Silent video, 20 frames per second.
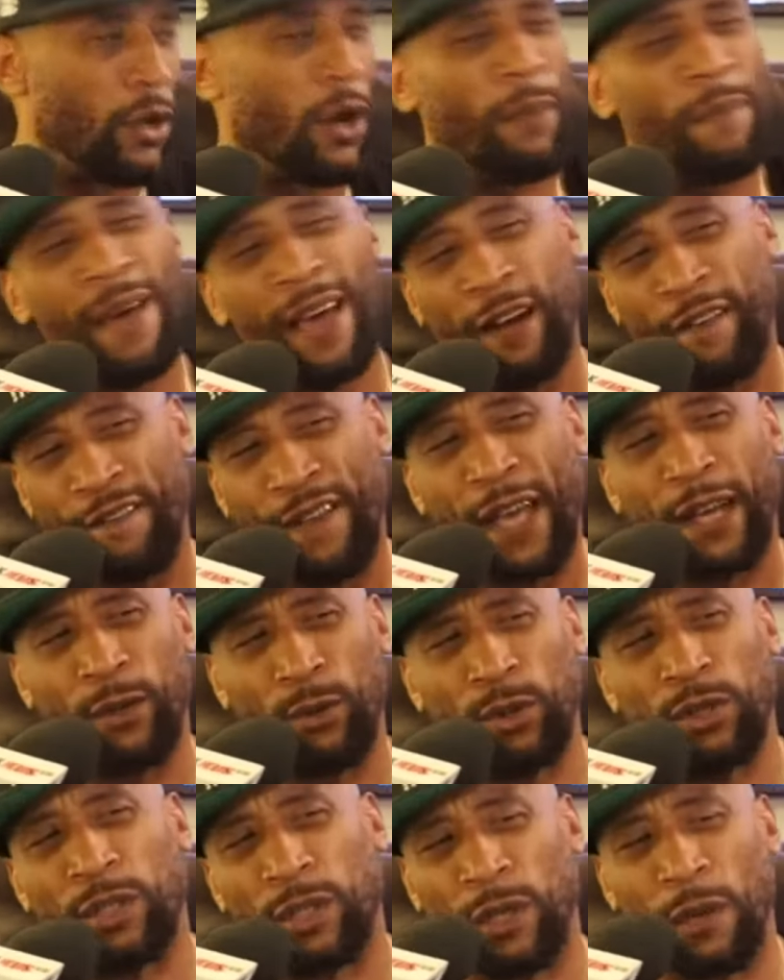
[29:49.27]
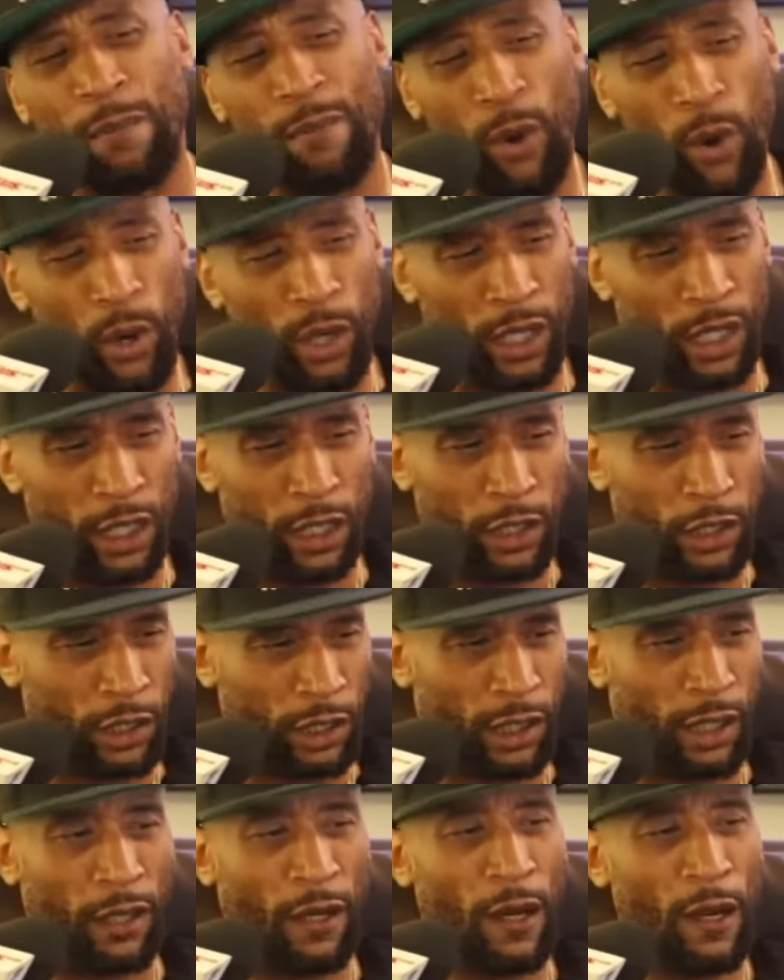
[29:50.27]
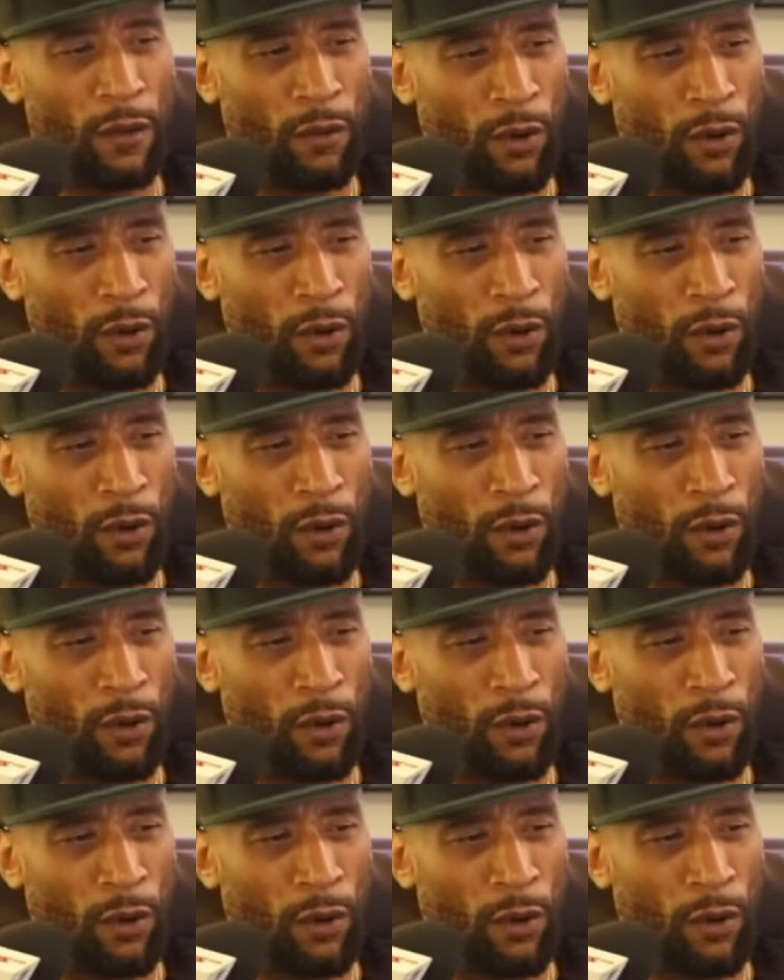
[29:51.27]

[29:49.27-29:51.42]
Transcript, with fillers: No, matter of fact, it was in the morning and shit.